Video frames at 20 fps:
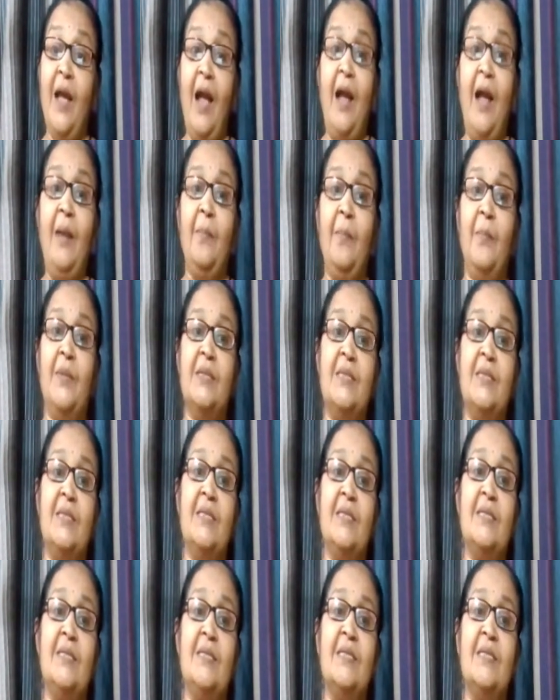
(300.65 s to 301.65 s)
and
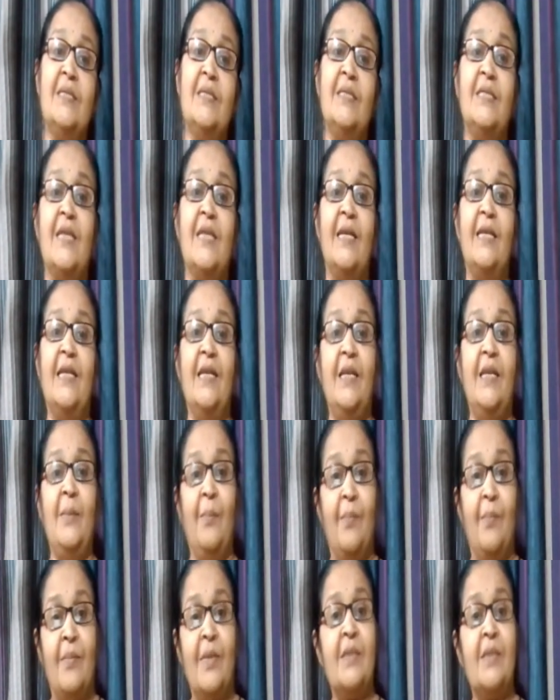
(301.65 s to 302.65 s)
businesses generally
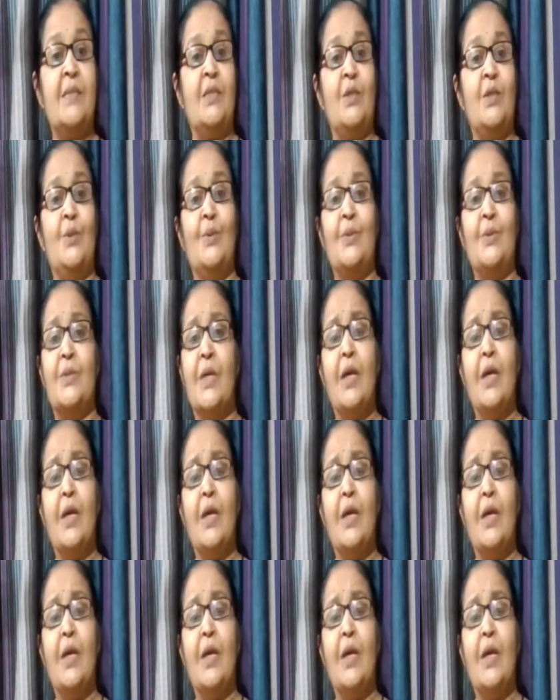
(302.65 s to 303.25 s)
must use